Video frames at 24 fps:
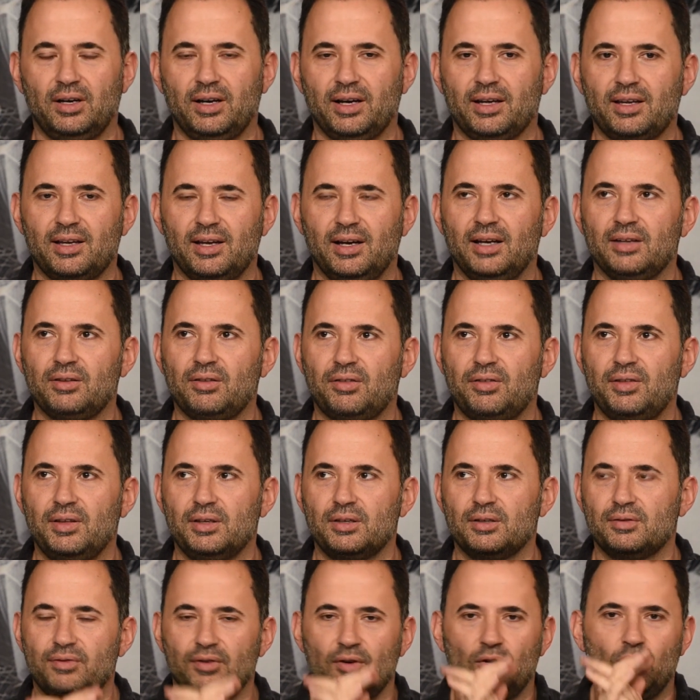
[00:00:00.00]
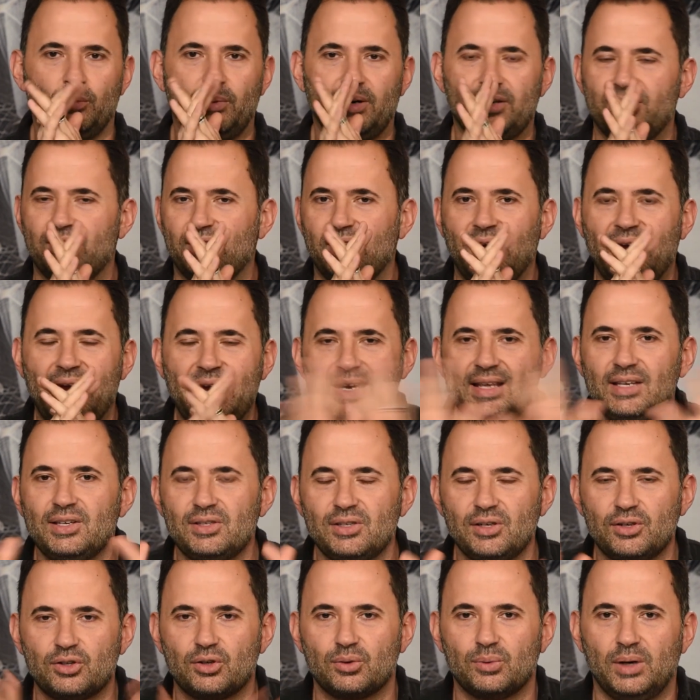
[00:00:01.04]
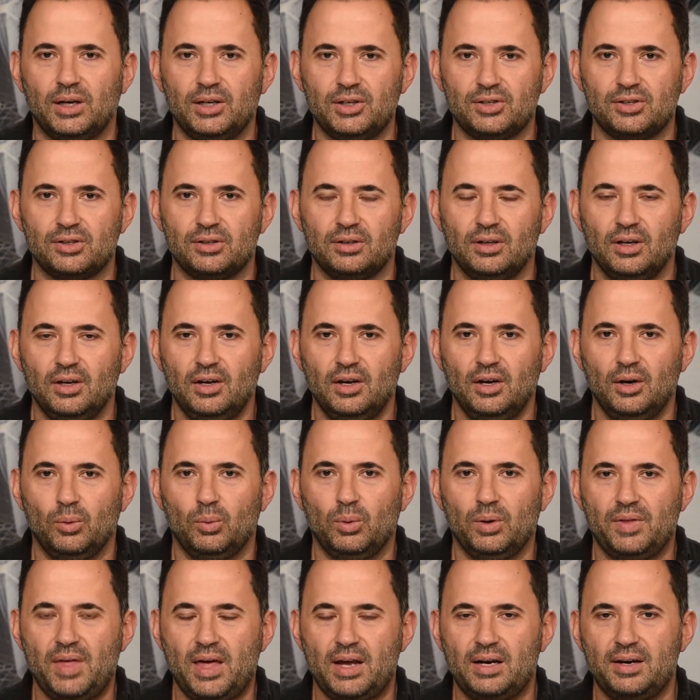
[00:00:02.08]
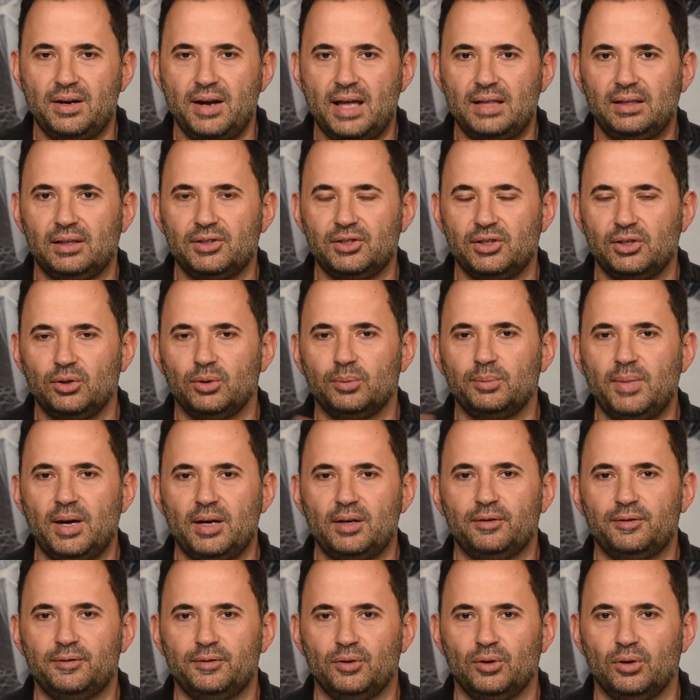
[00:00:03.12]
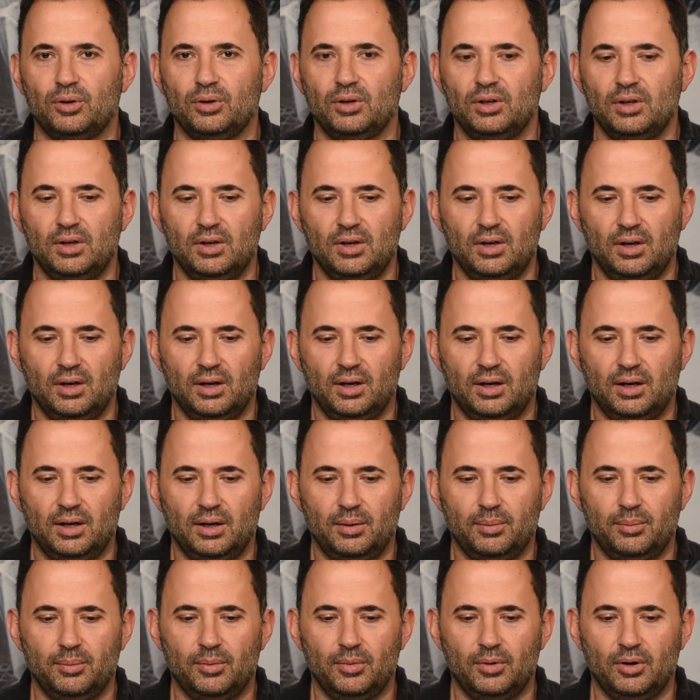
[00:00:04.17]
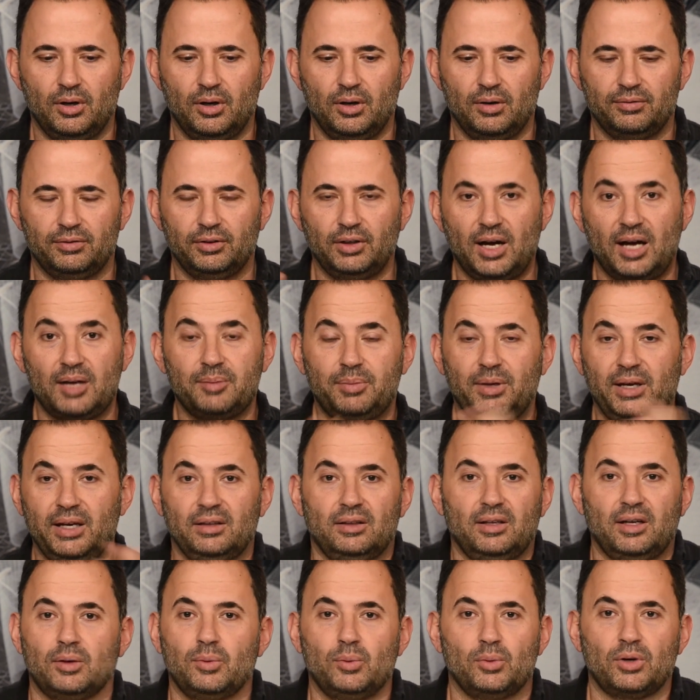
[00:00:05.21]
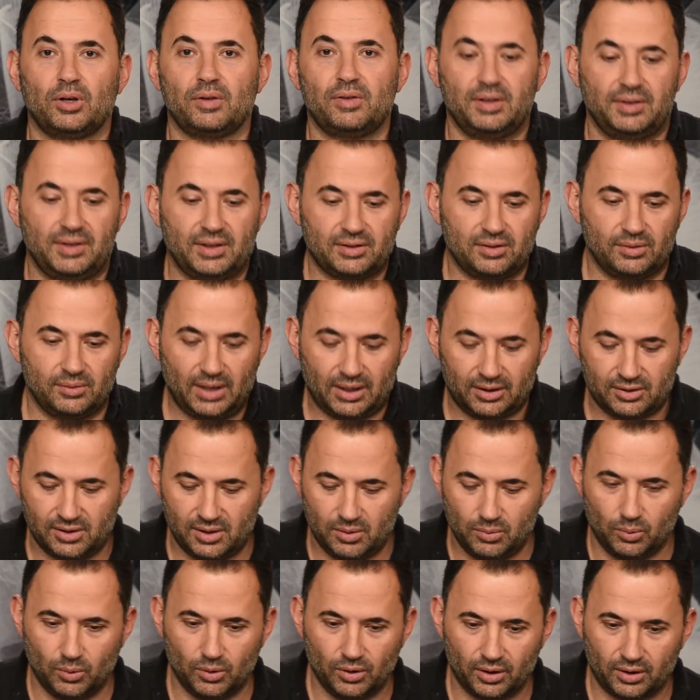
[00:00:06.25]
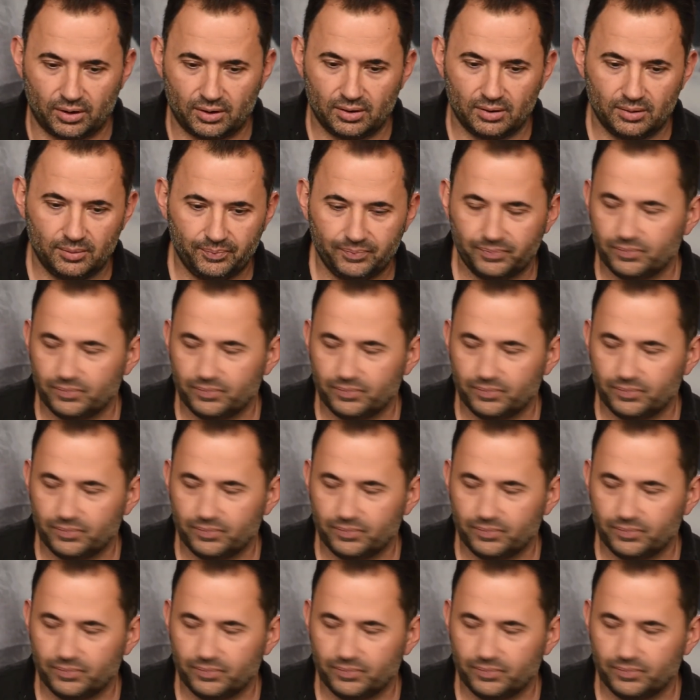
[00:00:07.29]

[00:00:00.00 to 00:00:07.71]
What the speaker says: I can't think of almost any situation where that analogy or metaphor of light being like water that doesn't actually work.